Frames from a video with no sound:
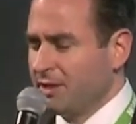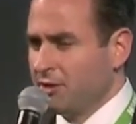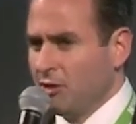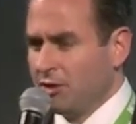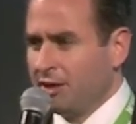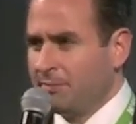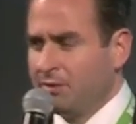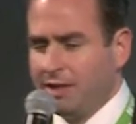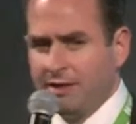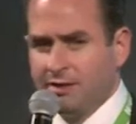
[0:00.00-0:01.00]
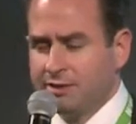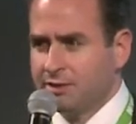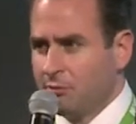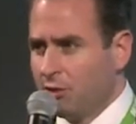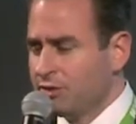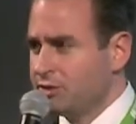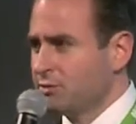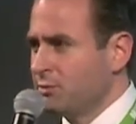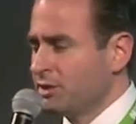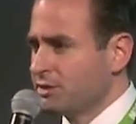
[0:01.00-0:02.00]
and the online players, the
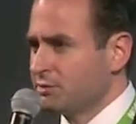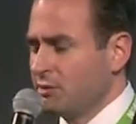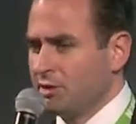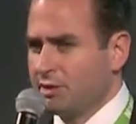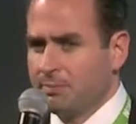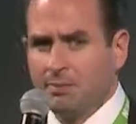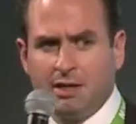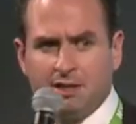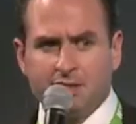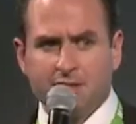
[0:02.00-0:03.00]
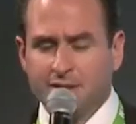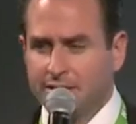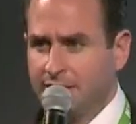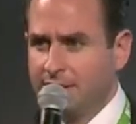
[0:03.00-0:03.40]
ones who were strong in the past,